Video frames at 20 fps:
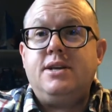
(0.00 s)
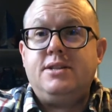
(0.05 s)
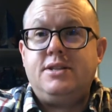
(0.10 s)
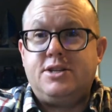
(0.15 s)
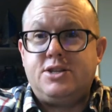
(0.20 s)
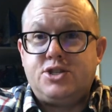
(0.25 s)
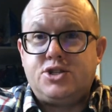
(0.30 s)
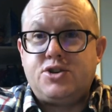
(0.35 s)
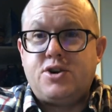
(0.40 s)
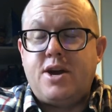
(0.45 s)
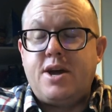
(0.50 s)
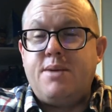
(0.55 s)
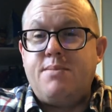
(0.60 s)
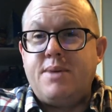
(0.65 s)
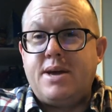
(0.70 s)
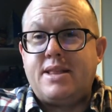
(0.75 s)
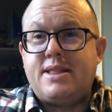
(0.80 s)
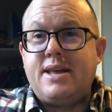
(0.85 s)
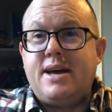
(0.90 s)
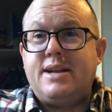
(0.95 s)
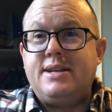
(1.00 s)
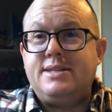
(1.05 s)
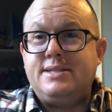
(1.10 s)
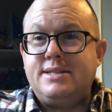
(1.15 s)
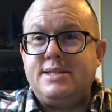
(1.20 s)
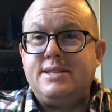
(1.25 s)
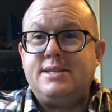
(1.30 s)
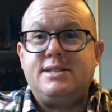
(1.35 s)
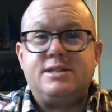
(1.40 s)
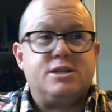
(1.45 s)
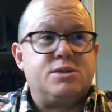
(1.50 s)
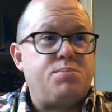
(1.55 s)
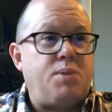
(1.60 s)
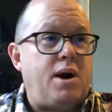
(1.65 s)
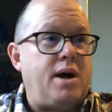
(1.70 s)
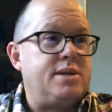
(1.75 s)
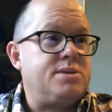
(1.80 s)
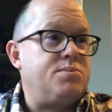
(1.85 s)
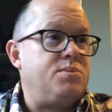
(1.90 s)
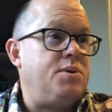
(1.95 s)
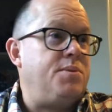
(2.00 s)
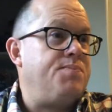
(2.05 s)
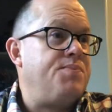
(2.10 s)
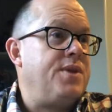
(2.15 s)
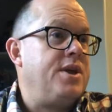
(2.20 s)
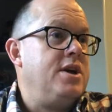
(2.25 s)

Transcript: Let's try and make that as easy as possible.